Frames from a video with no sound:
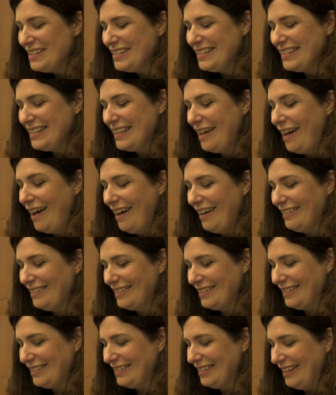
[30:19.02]
is
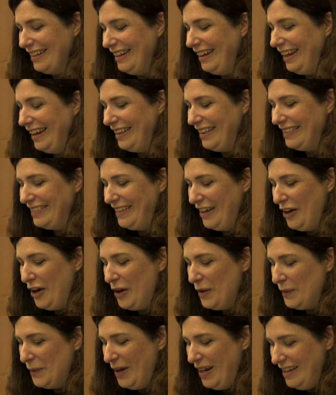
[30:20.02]
that there
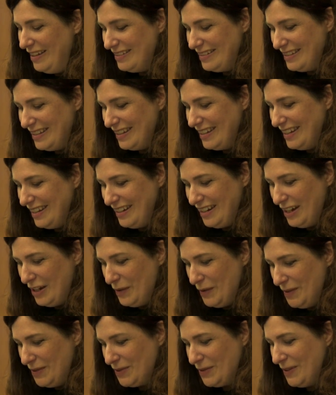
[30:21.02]
I was thinking I
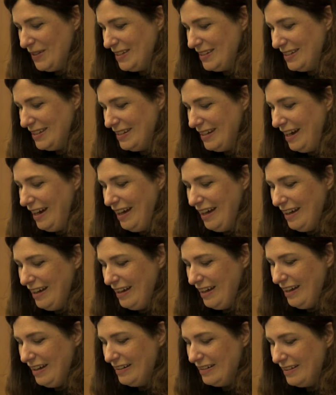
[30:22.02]
was going to
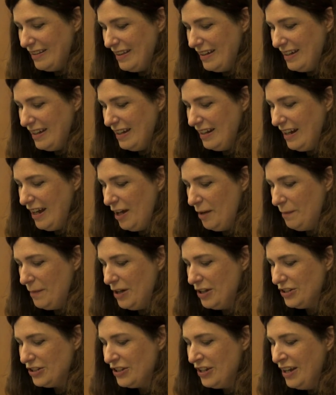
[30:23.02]
die and thinking how
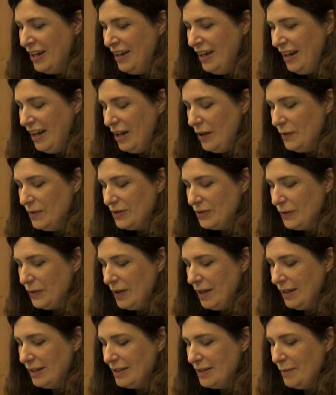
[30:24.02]
much I was
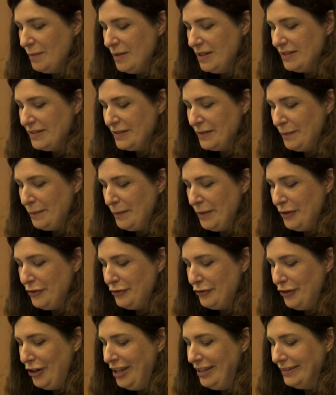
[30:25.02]
going to miss my
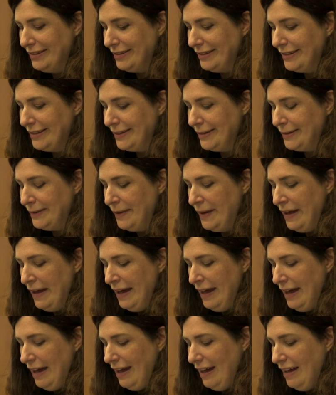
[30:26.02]
friends.
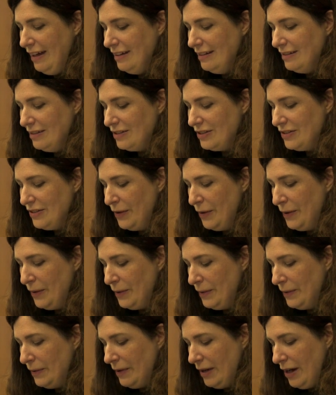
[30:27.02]
And
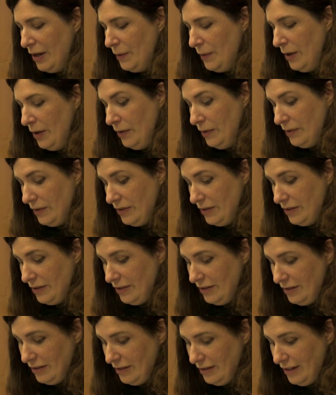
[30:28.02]
so I wrote
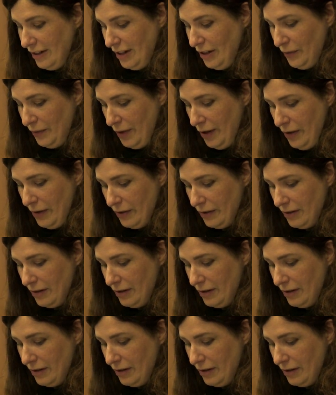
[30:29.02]
and wrote.